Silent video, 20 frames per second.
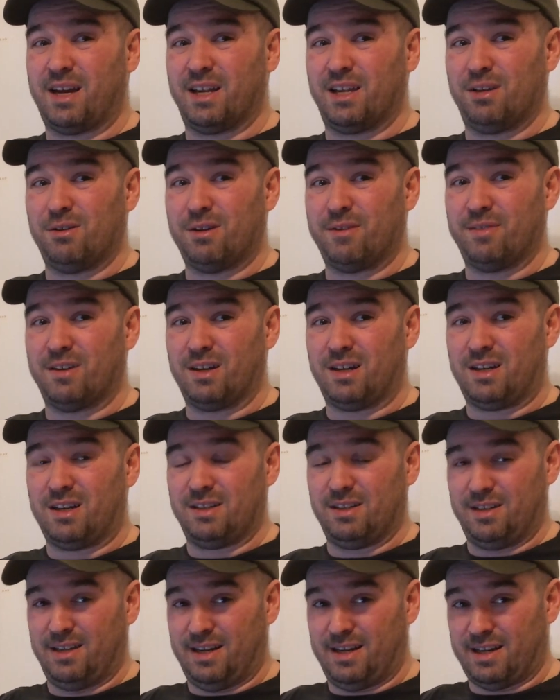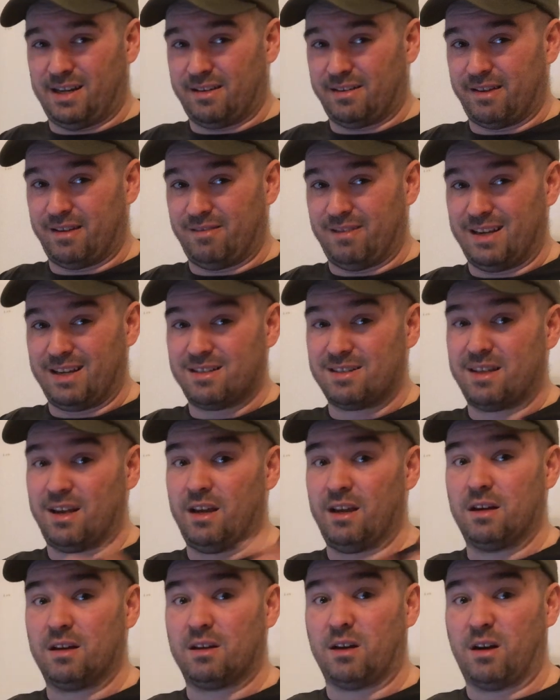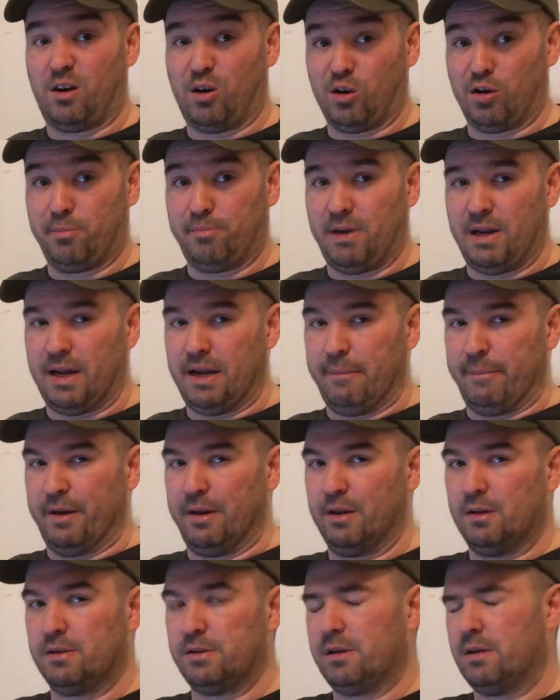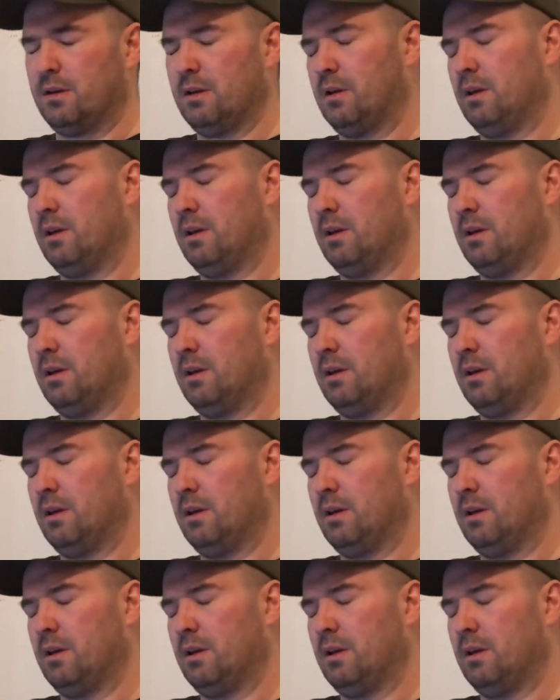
and you haven't gotten to anything like, say, a car payment